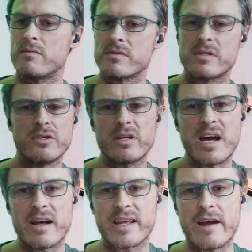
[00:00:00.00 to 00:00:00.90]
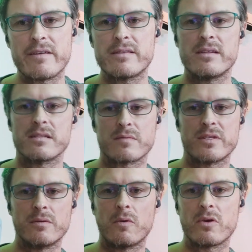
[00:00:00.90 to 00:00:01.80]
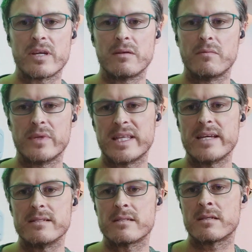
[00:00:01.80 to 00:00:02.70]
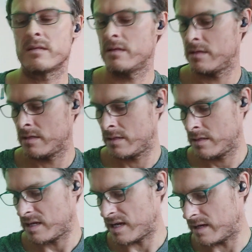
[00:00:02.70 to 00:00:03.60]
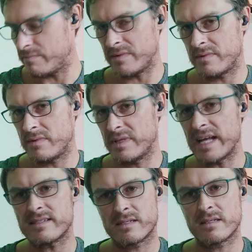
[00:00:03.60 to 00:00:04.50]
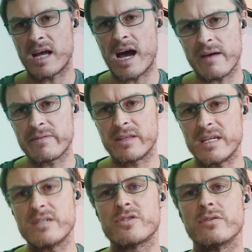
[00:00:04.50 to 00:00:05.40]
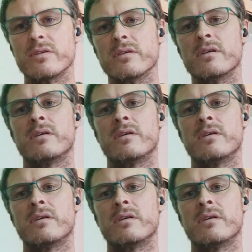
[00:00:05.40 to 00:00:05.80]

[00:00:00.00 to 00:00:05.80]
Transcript: was that you can't carry things when you're walking with these. That's half the issue